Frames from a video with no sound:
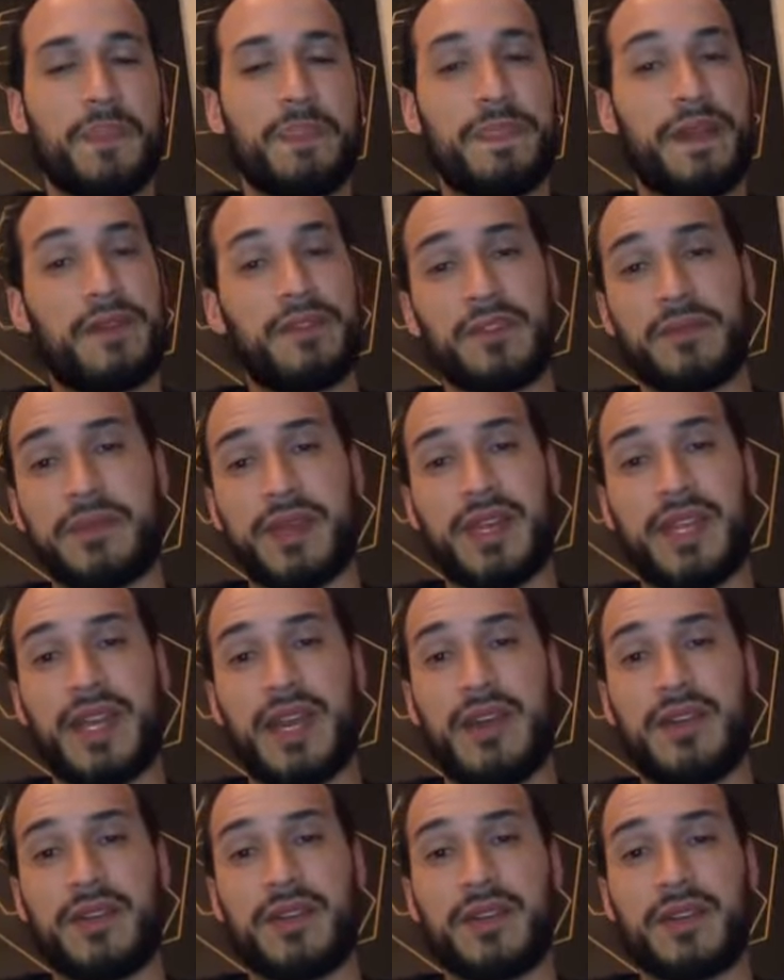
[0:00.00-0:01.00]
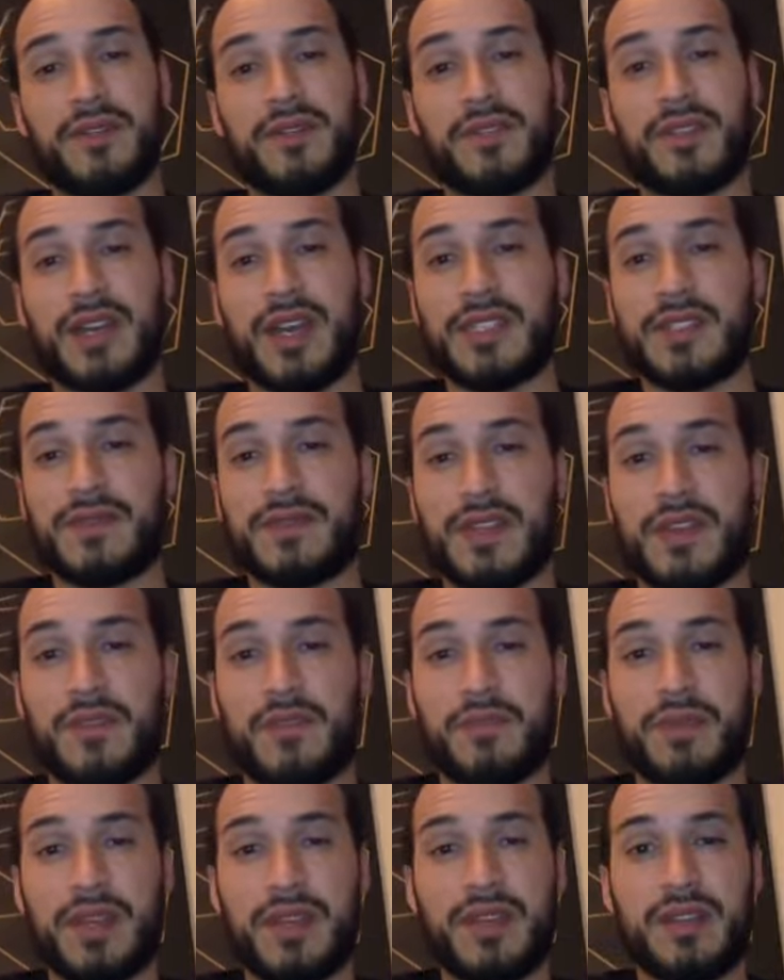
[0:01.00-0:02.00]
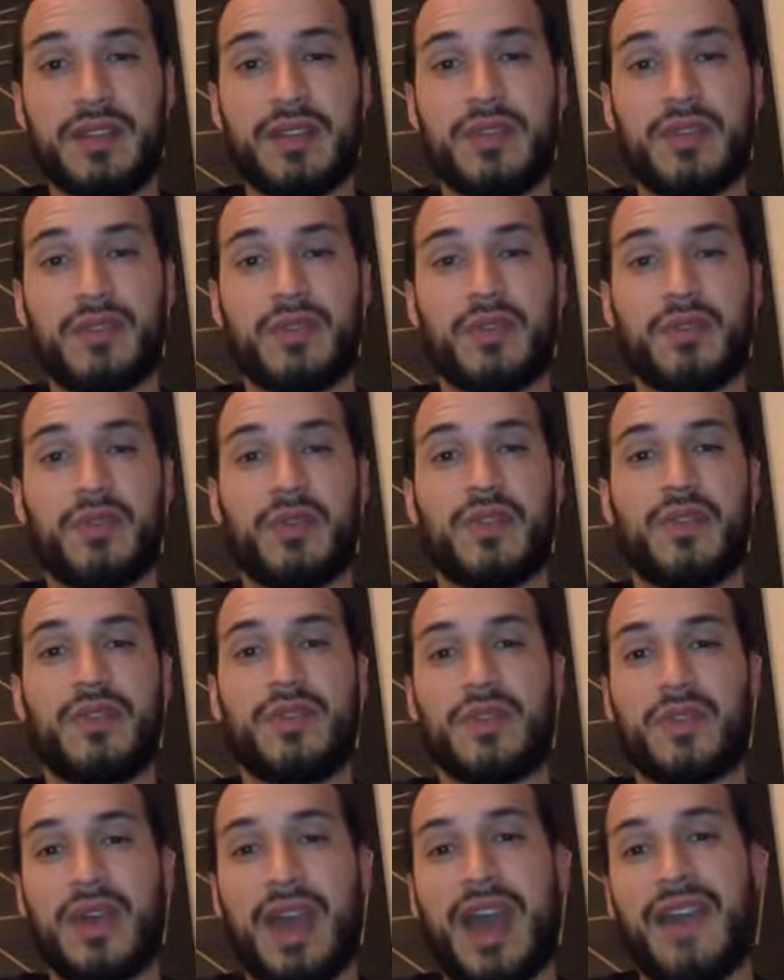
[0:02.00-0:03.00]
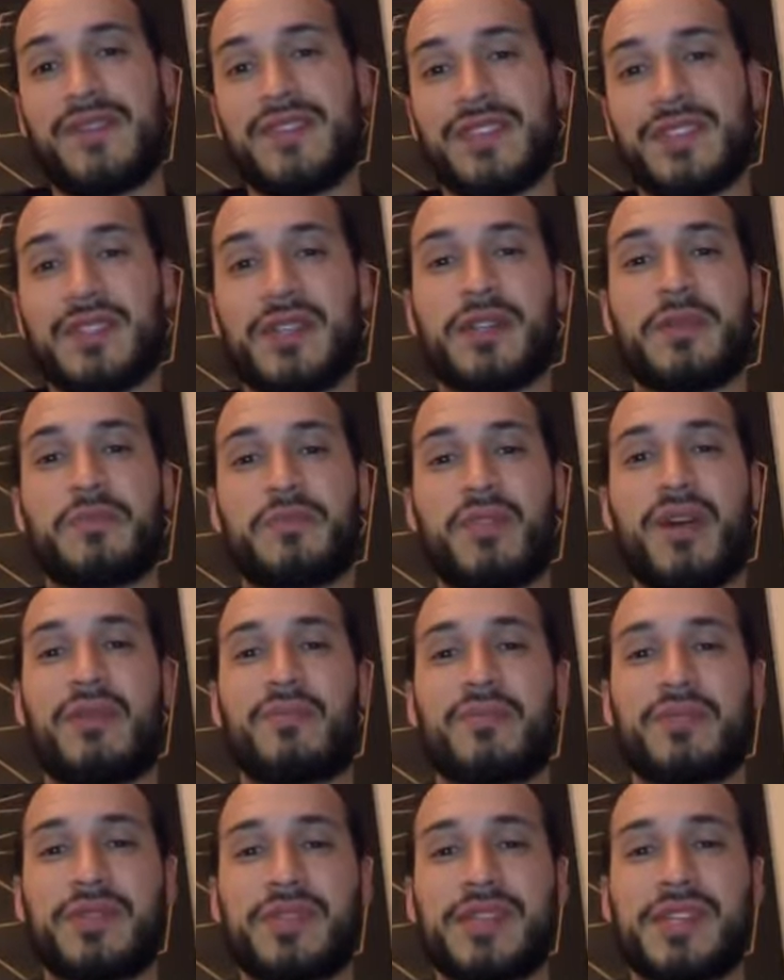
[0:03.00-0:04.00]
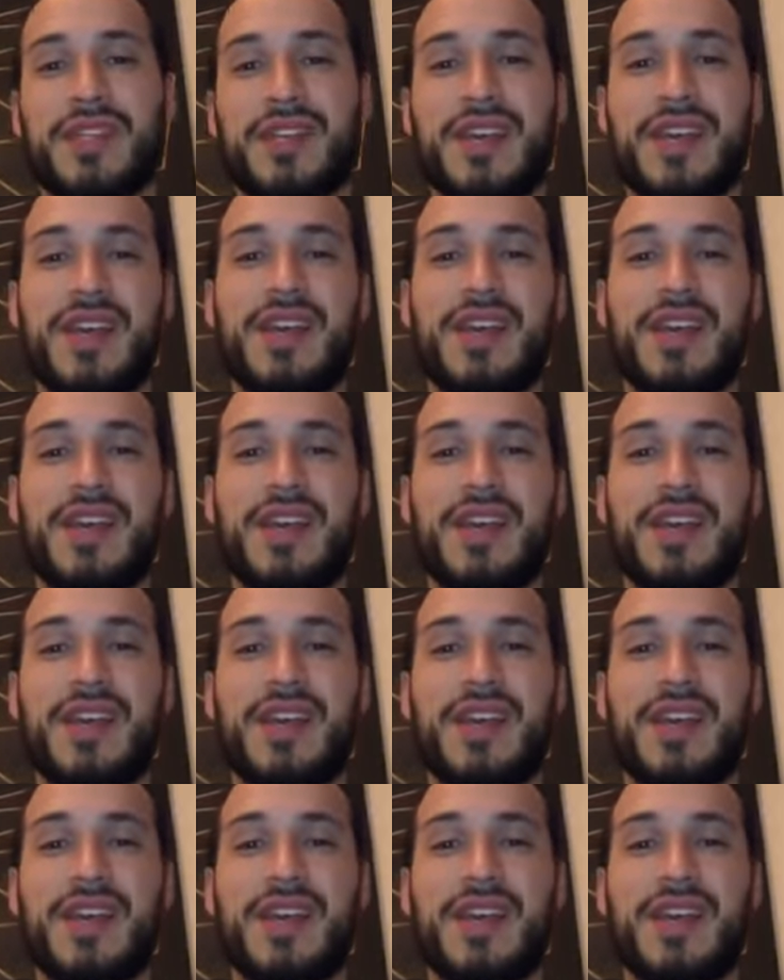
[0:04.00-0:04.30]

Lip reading: definitely make it out here if you guys have never been, or if you haven't done it properly.